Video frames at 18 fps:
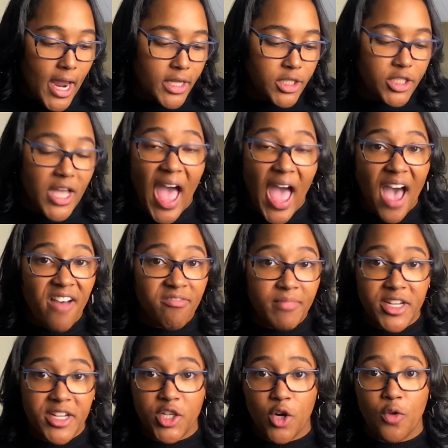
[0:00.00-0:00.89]
to have
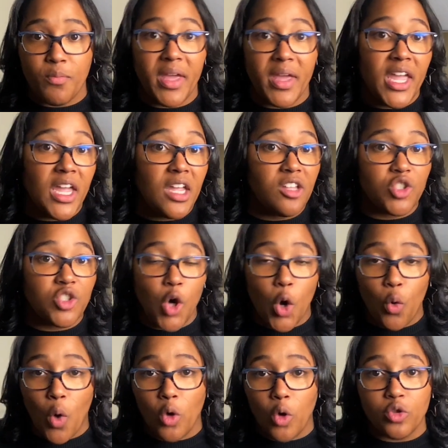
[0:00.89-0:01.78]
my domain, to
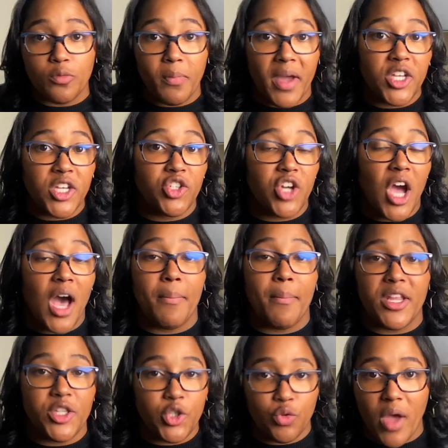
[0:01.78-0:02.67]
host my shop
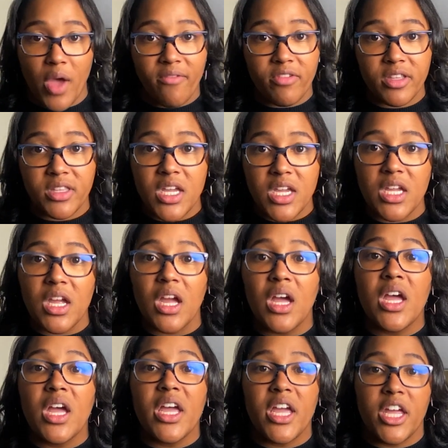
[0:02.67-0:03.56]
and do everything.
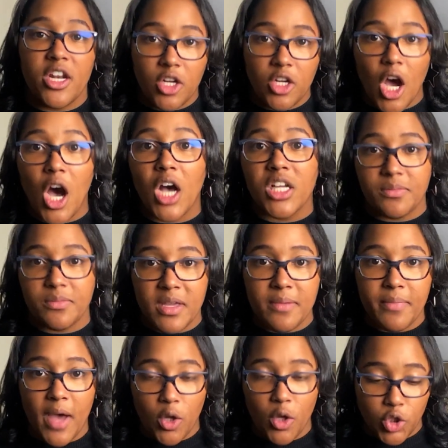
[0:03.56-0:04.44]
It'll cost me about